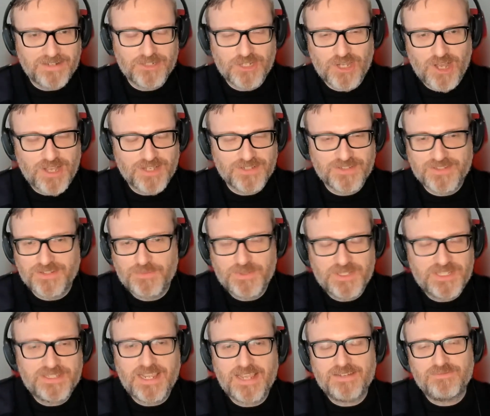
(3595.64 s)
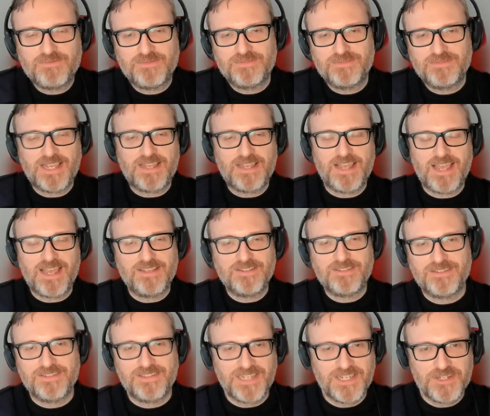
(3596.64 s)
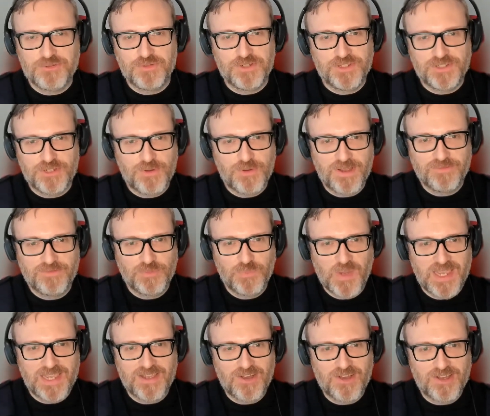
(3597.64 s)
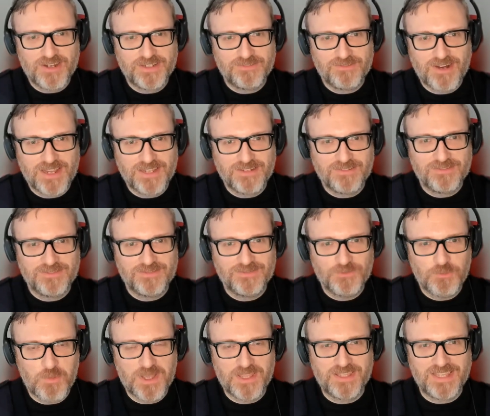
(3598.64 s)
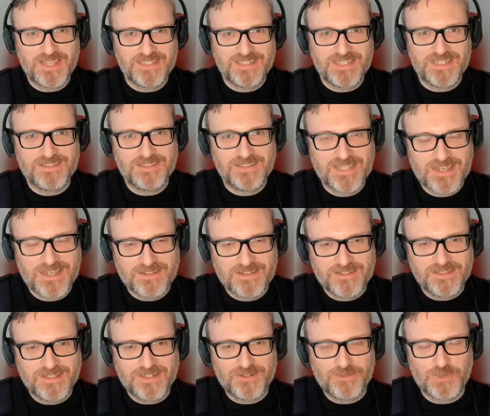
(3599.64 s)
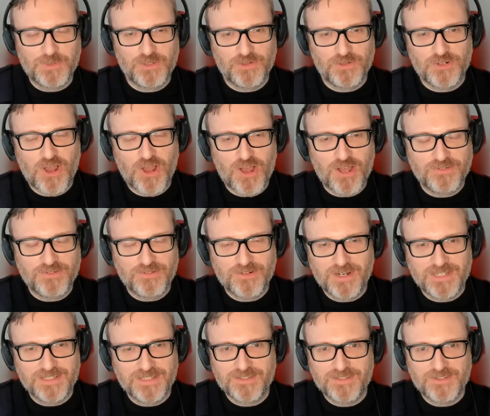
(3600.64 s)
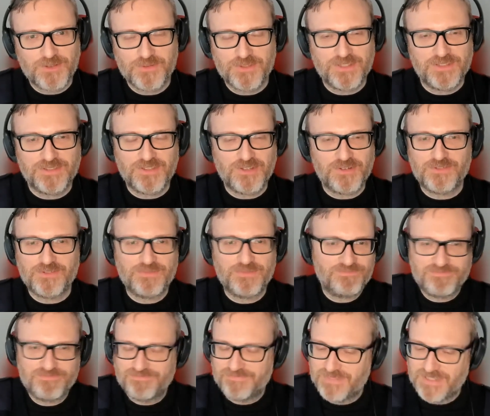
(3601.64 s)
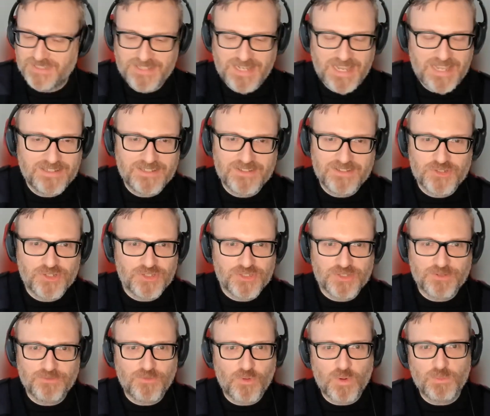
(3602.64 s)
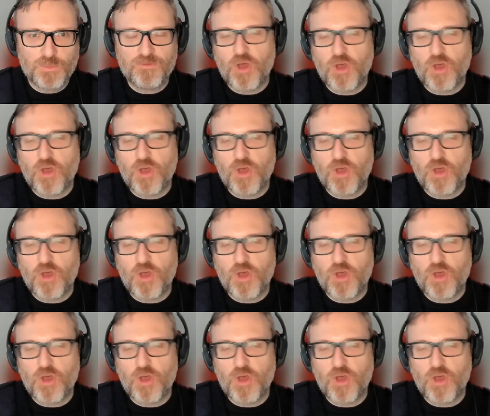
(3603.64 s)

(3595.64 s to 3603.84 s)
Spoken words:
and cost. I mean, debt has interest you have to pay on it, right? Whether that's easily calculatable or not, right? So that debt is just a form of